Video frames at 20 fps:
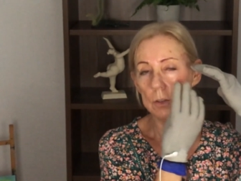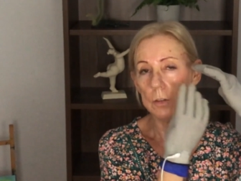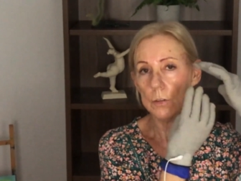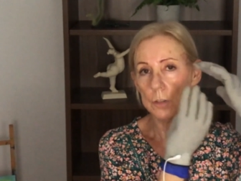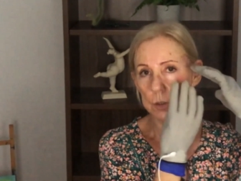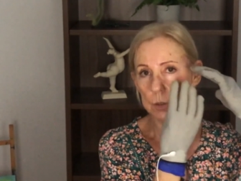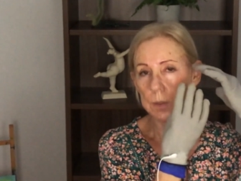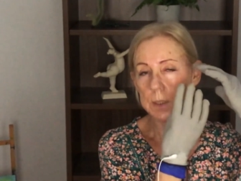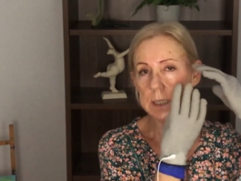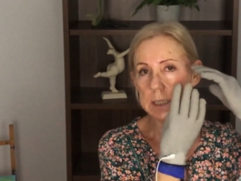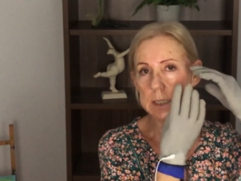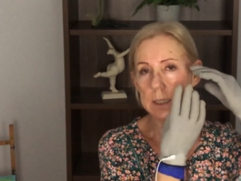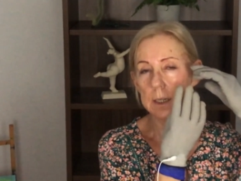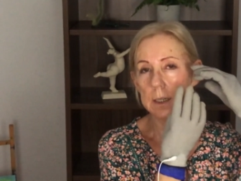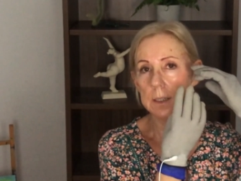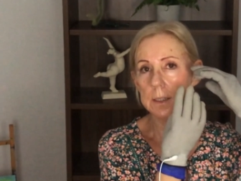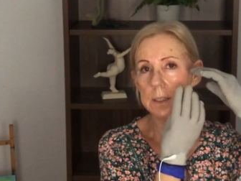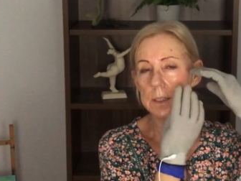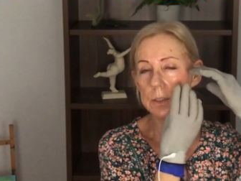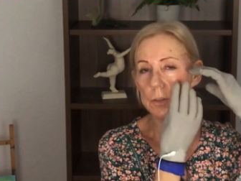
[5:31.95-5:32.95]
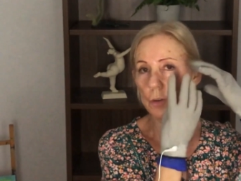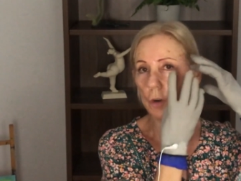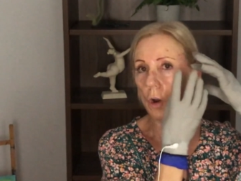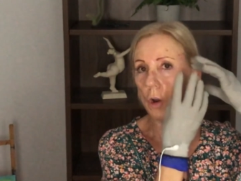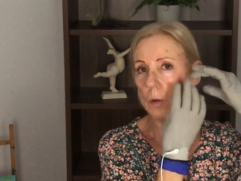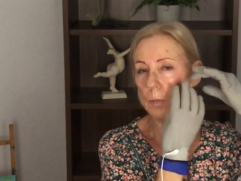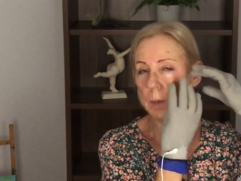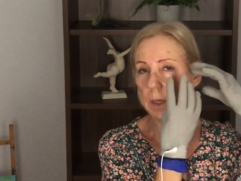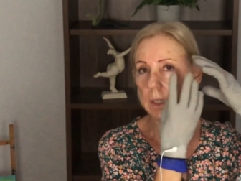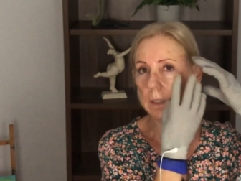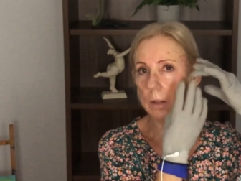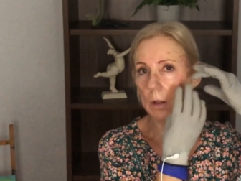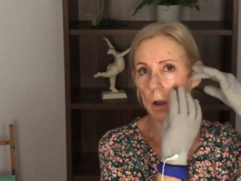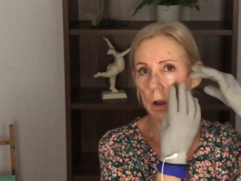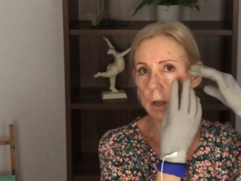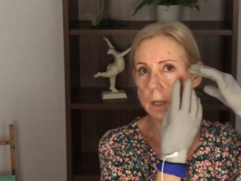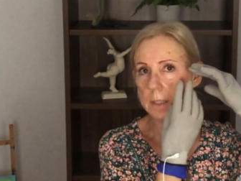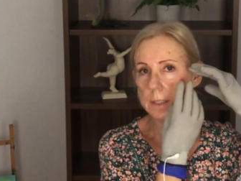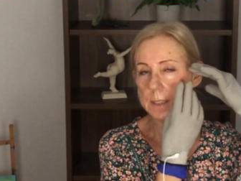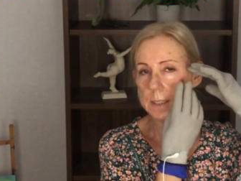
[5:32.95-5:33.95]
should see strobing
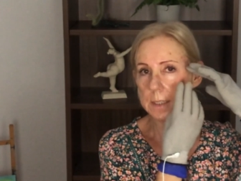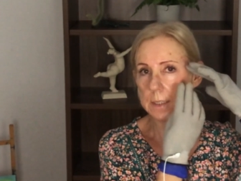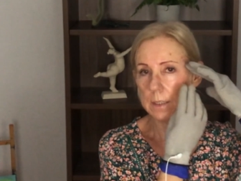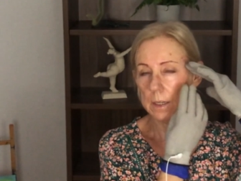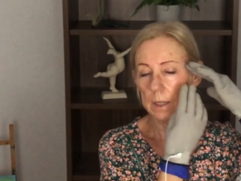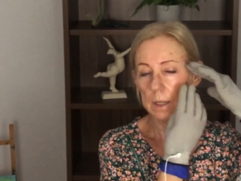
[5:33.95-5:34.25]
lights,